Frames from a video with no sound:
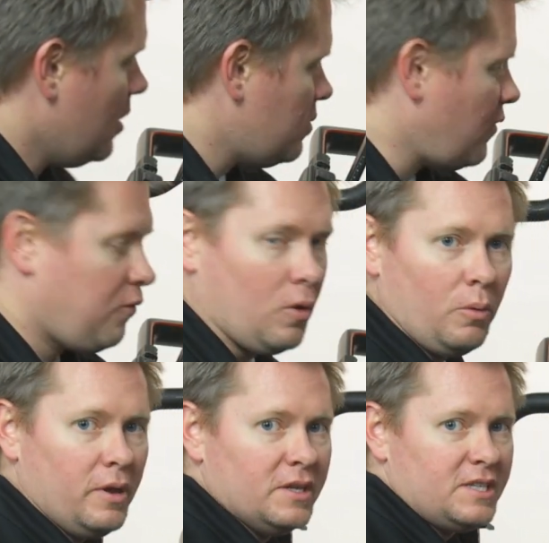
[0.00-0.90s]
Before
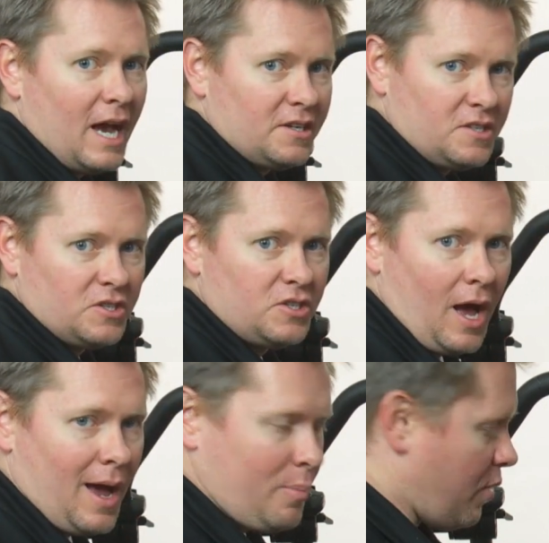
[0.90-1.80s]
we attach this
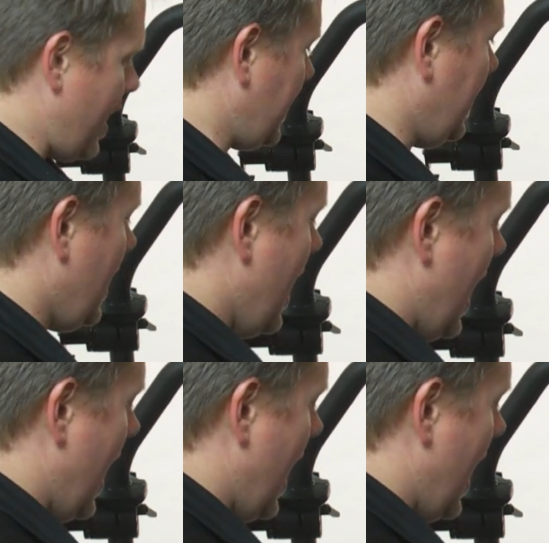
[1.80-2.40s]
top bracket,